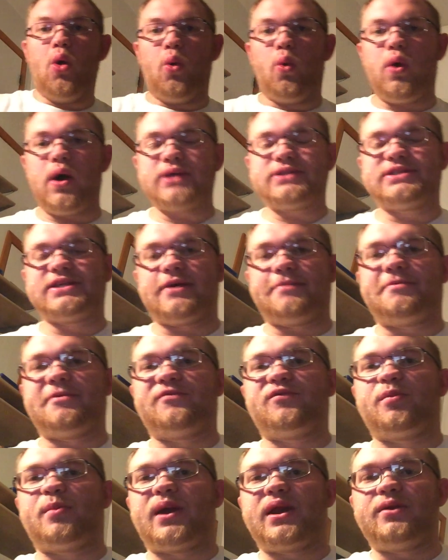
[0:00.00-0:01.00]
What's up,
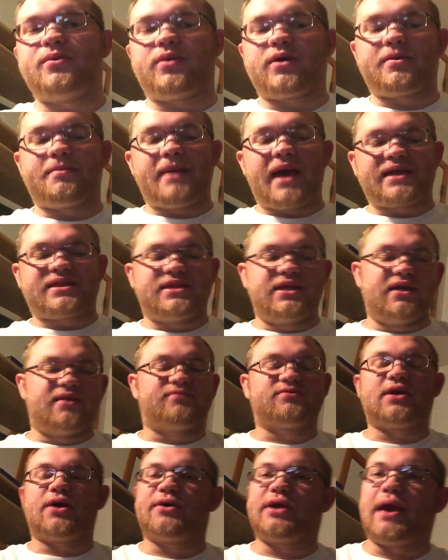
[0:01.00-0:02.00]
everybody? Welcome back to the
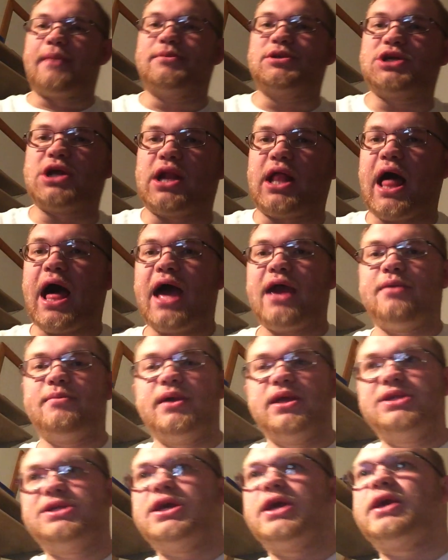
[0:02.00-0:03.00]
MTR Gaming Channel. I am
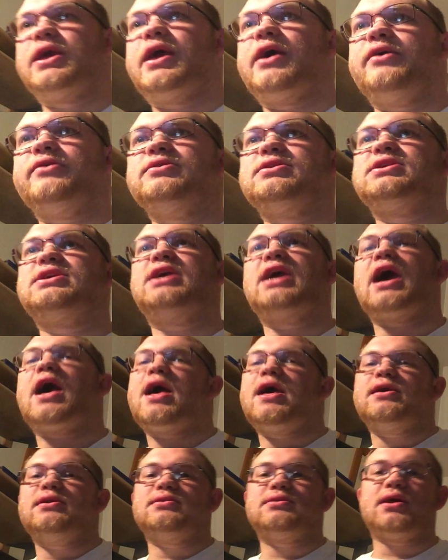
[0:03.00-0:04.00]
AJ Gels.
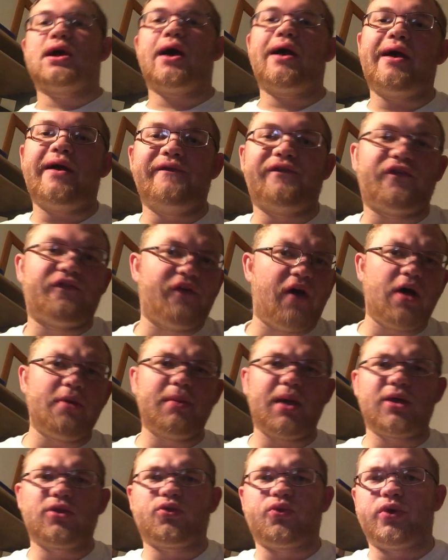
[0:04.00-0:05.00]
Guys, uh, if you follow
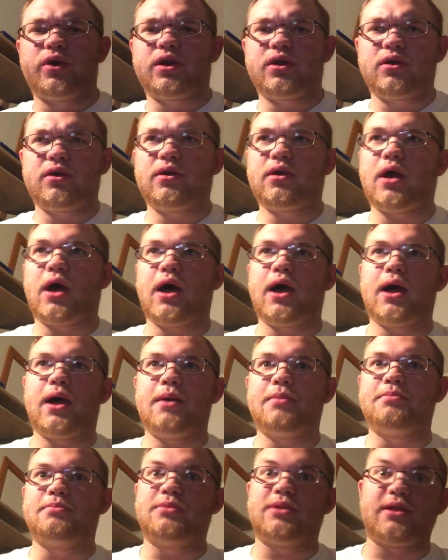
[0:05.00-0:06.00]
me on Twitter,
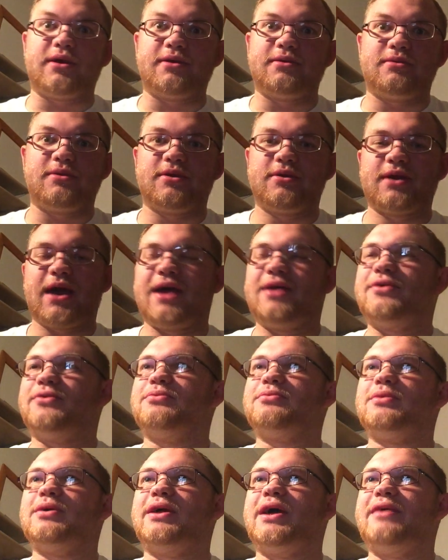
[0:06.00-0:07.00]
um, they're, they're, I
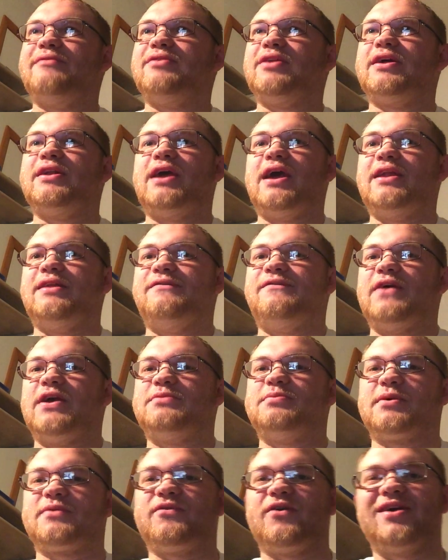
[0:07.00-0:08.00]
don't really have a lot any
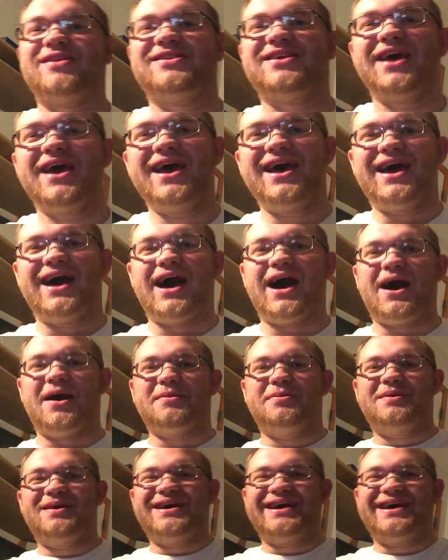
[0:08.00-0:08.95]
Facebook friends, um,